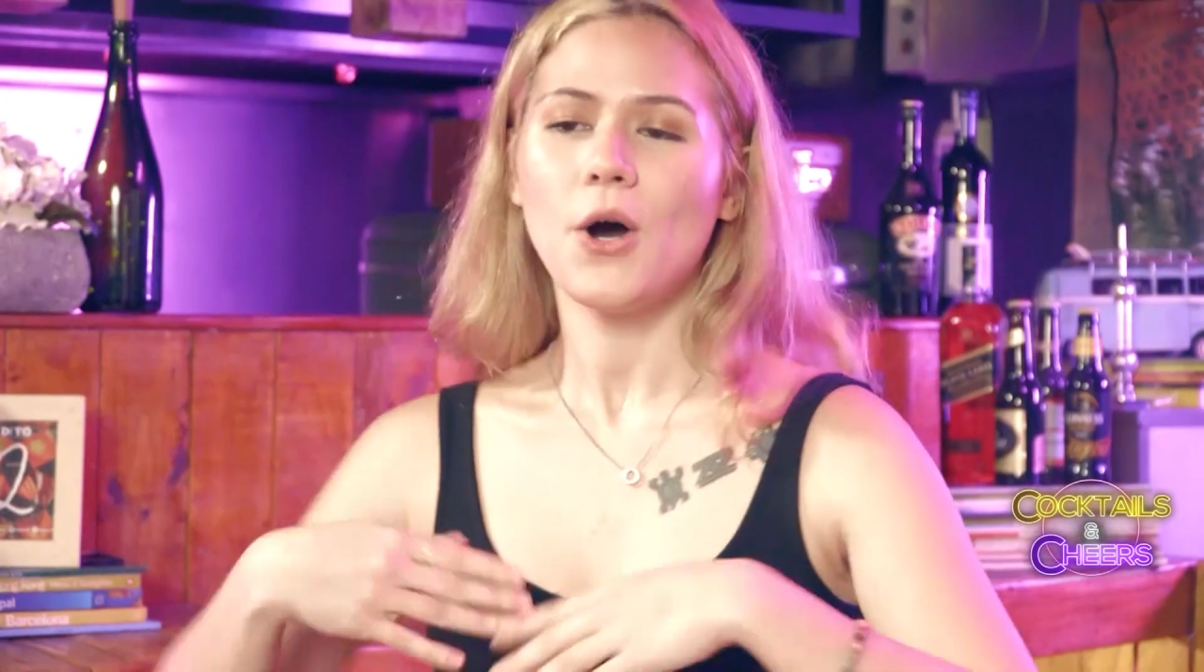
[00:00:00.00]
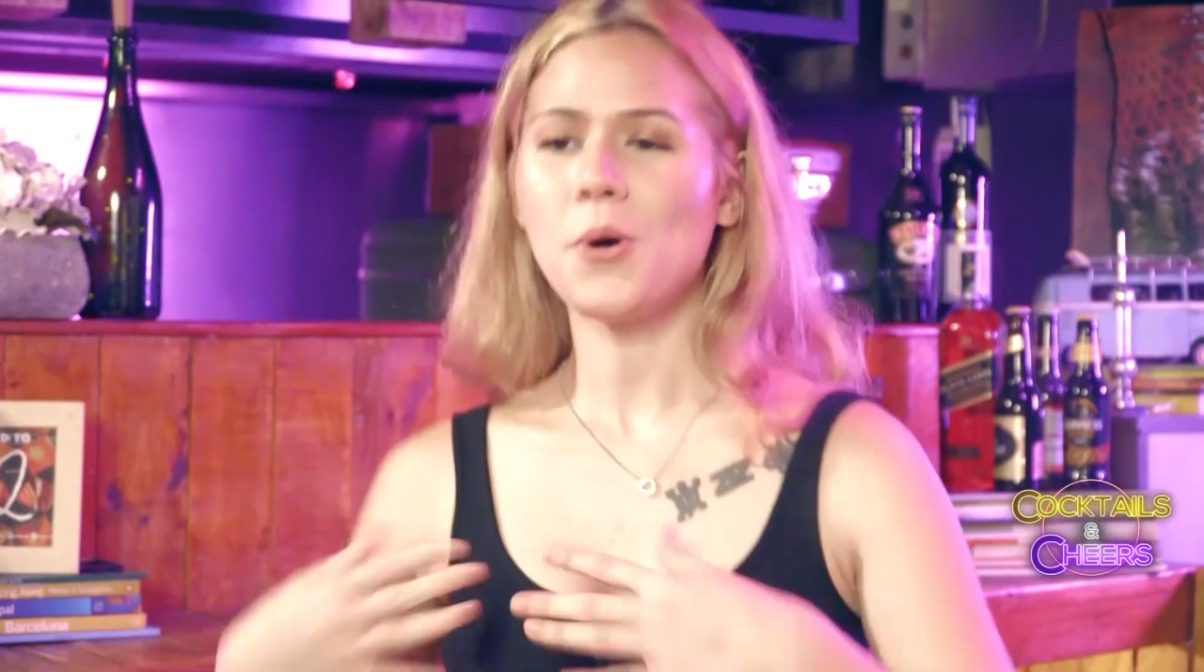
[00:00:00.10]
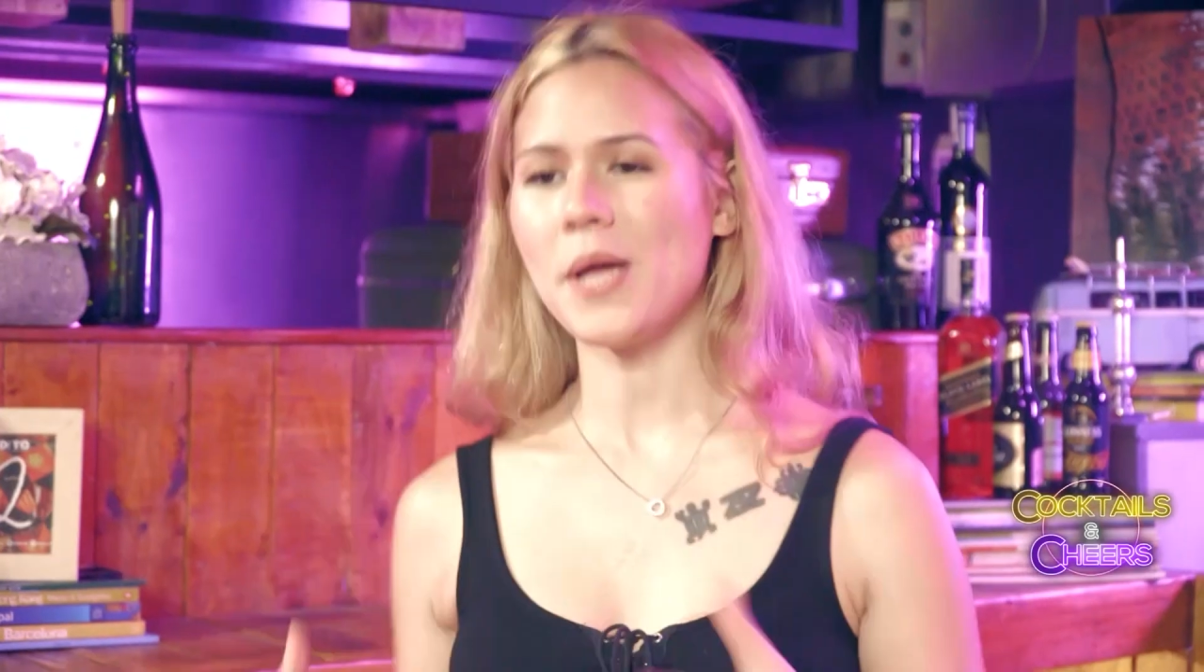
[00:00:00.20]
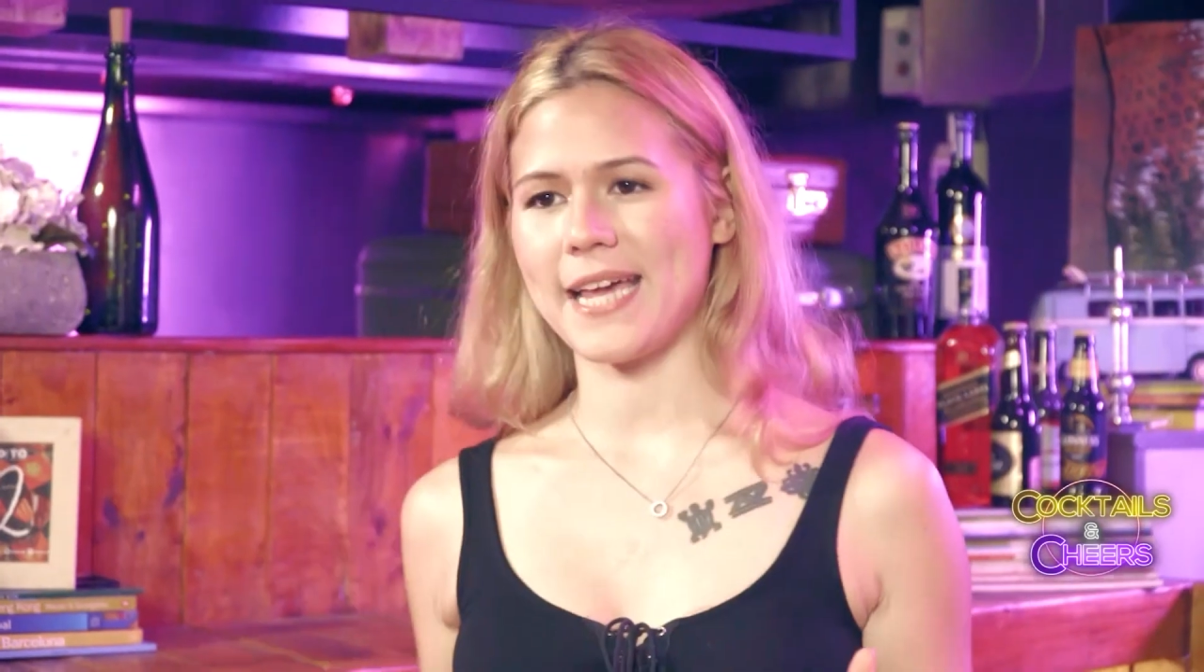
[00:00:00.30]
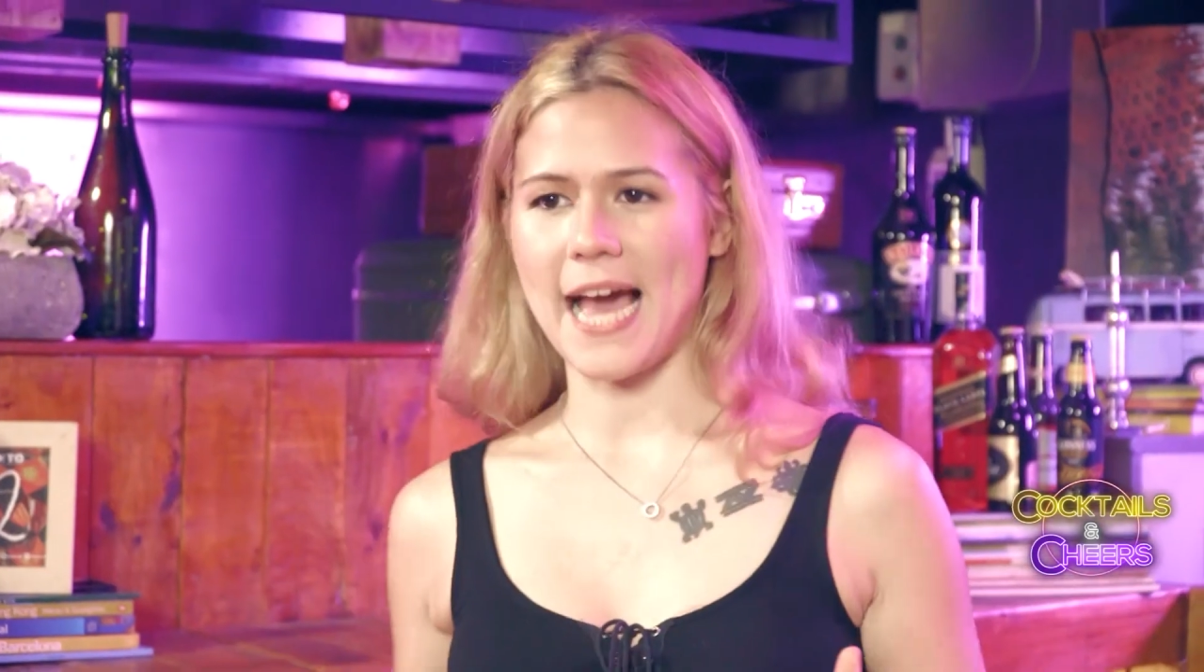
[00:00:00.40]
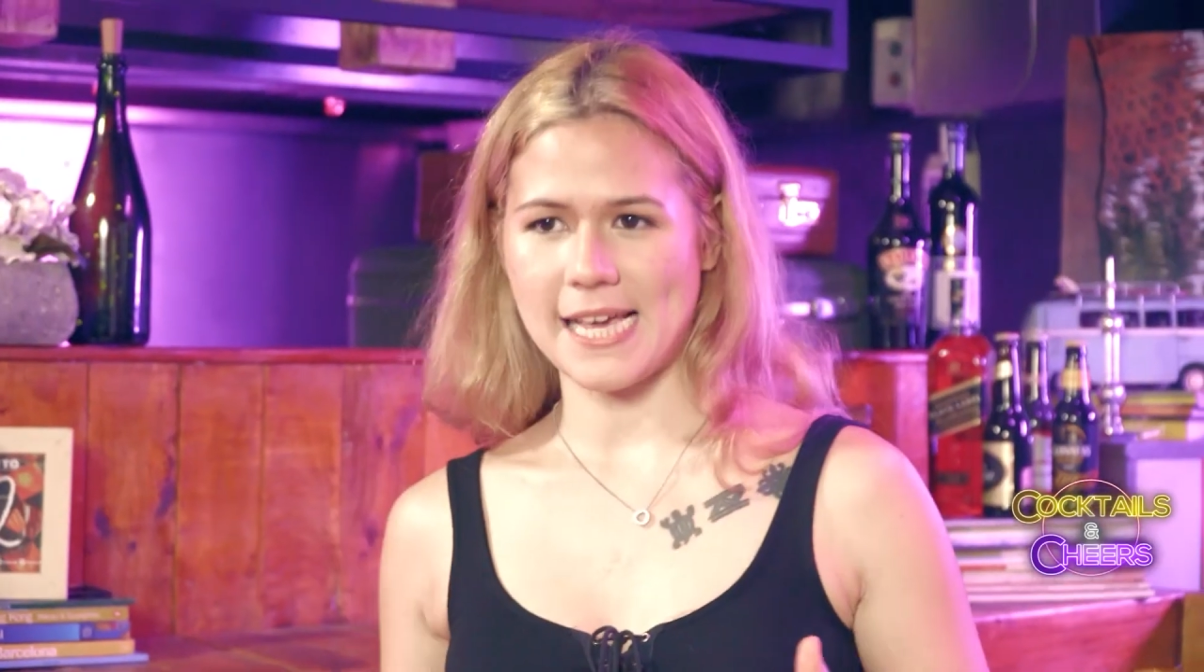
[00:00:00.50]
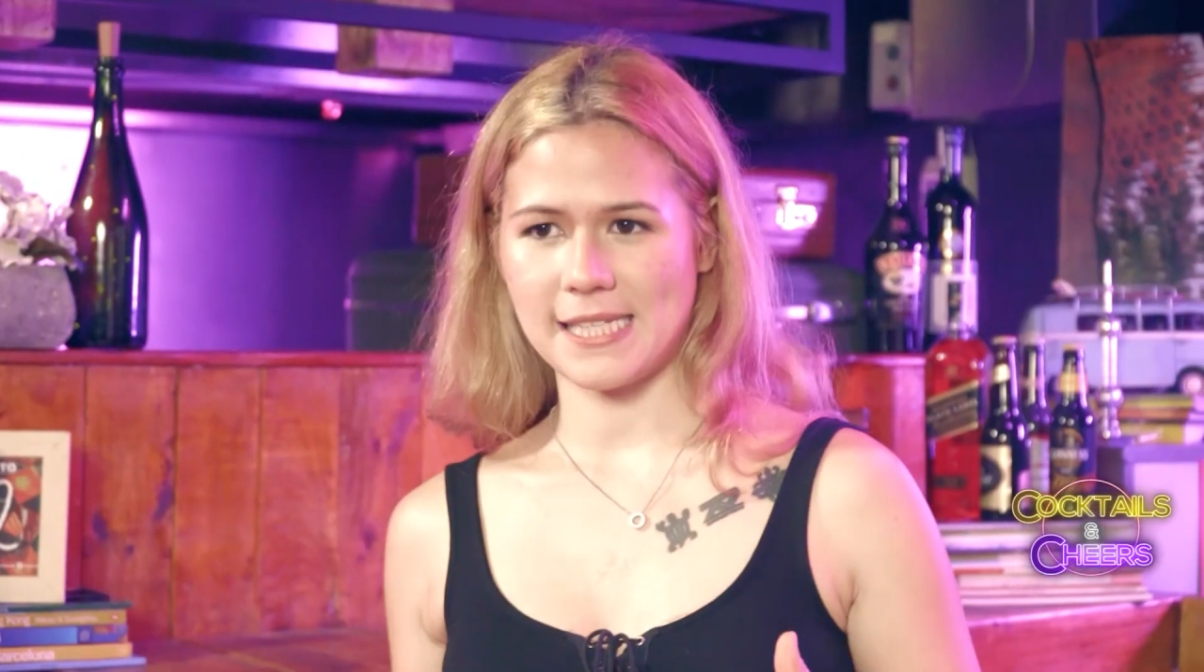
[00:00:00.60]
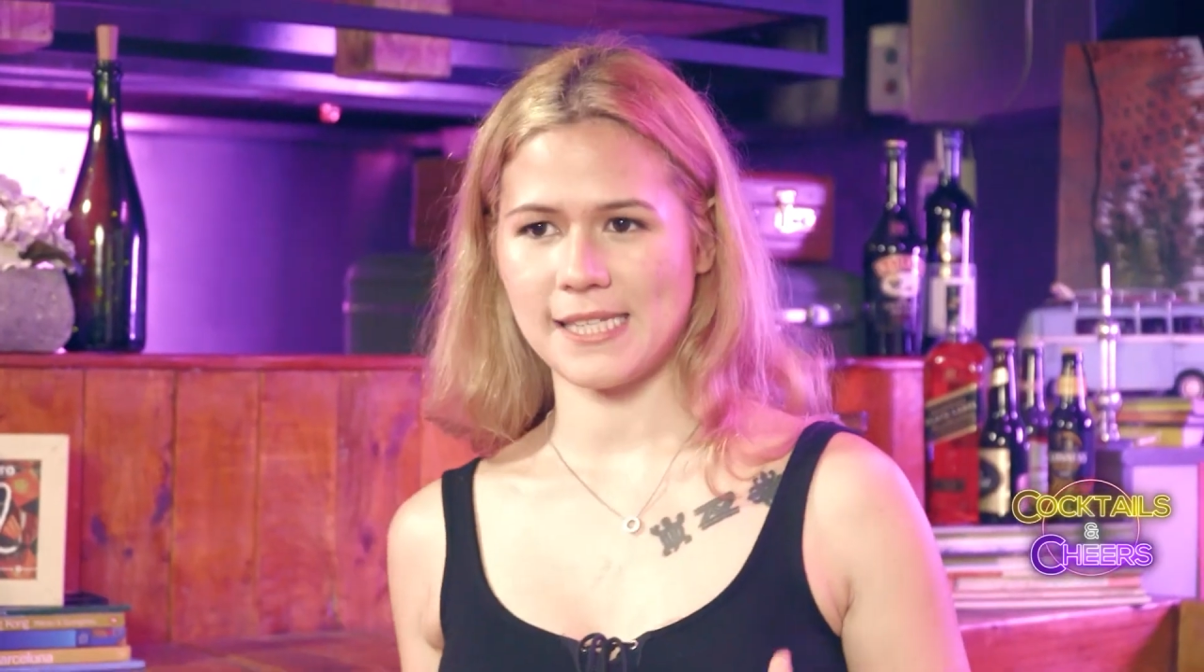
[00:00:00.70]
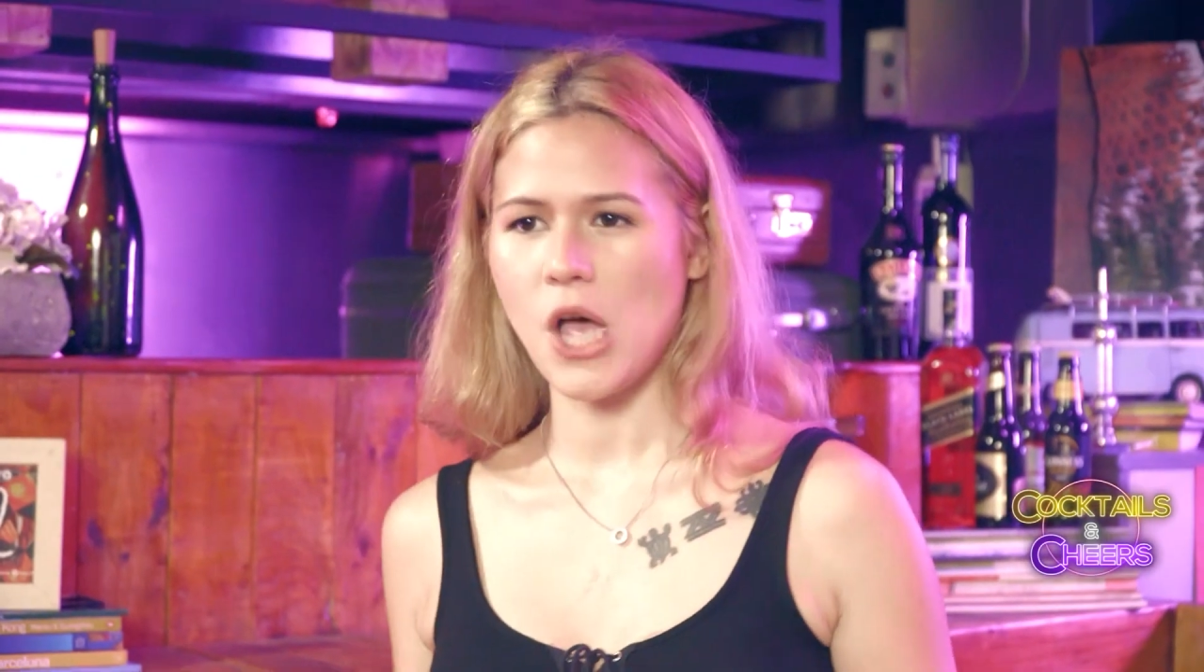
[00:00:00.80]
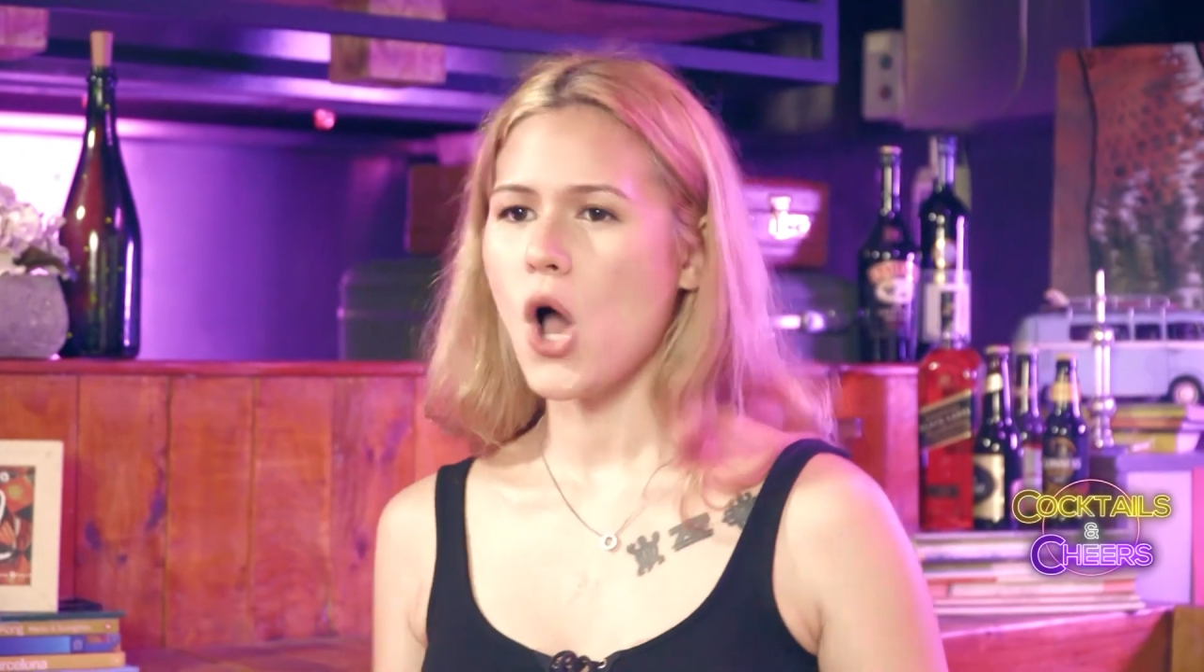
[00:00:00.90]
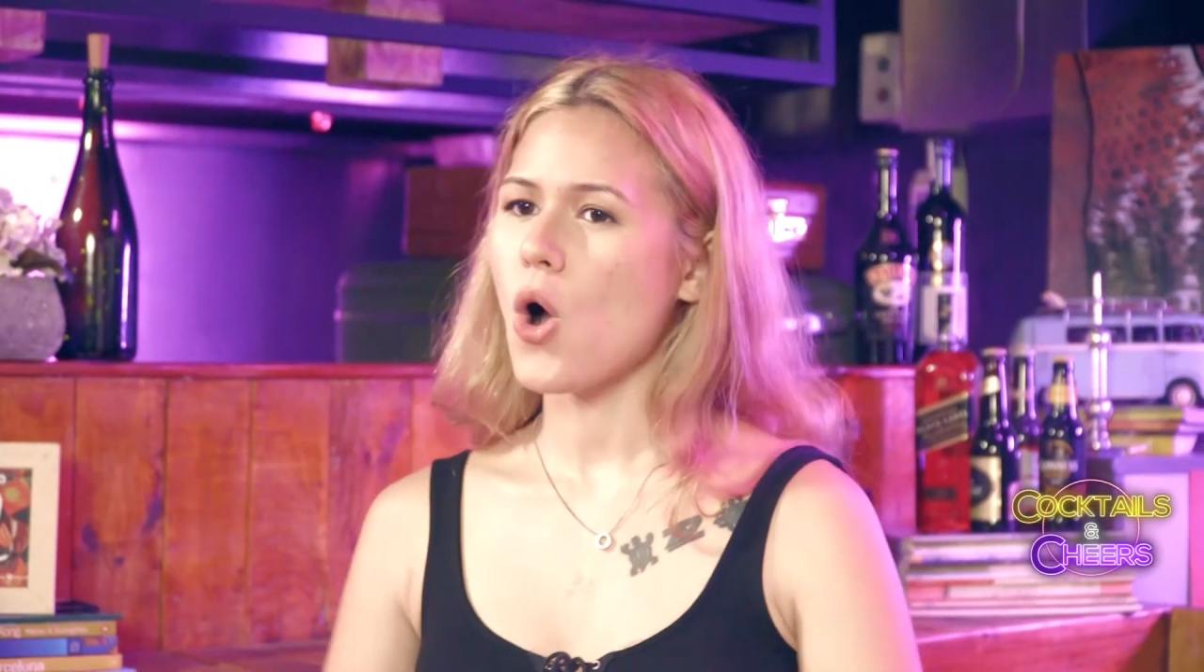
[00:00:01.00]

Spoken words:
Okay guys,